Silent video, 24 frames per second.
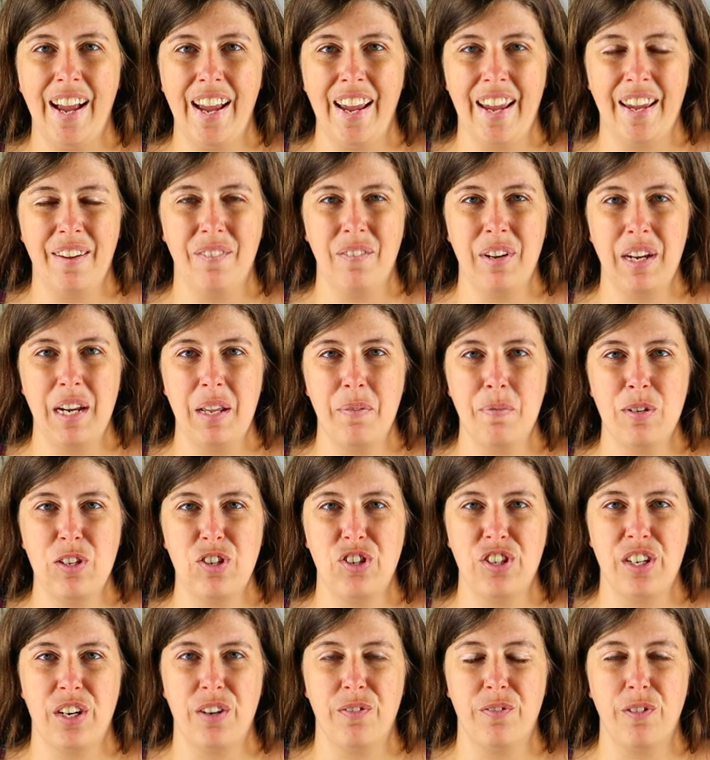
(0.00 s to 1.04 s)
Hi, my name is
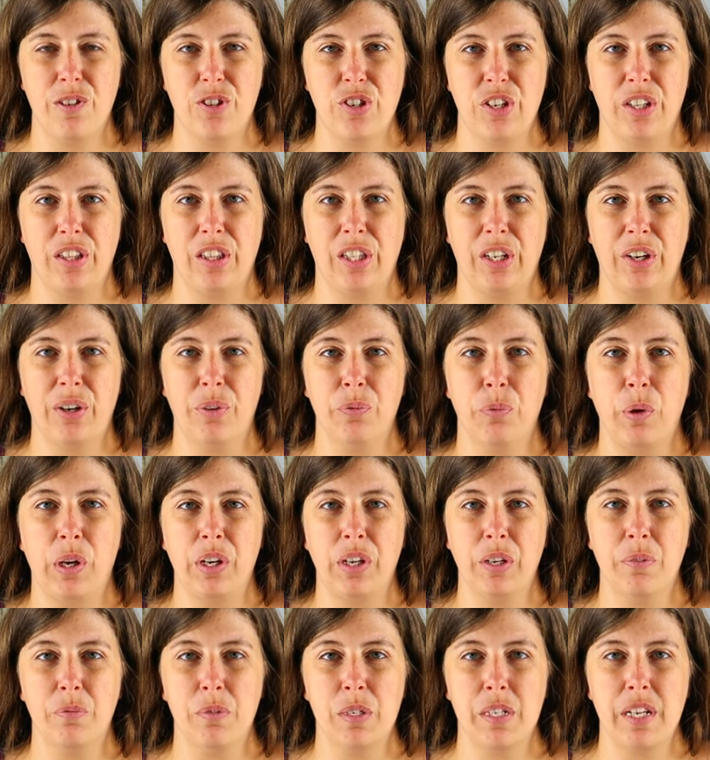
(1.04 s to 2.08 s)
Jennifer Schindler and
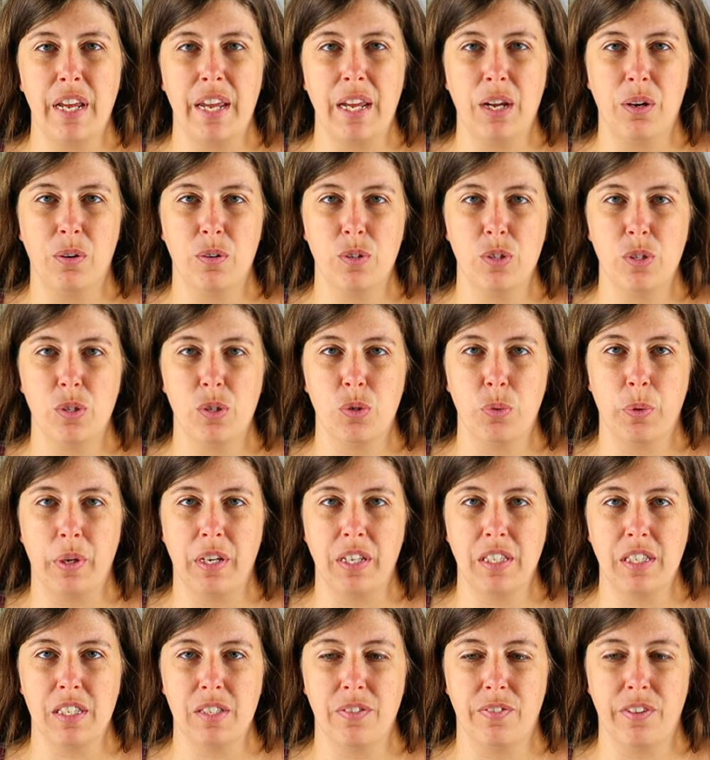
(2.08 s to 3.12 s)
welcome to Acorns and
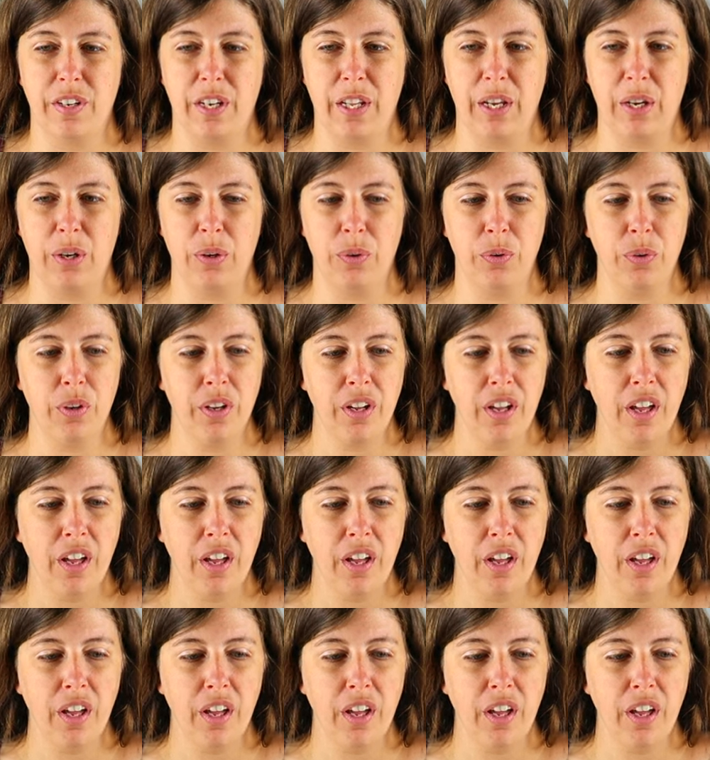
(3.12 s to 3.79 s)
Twigs' video.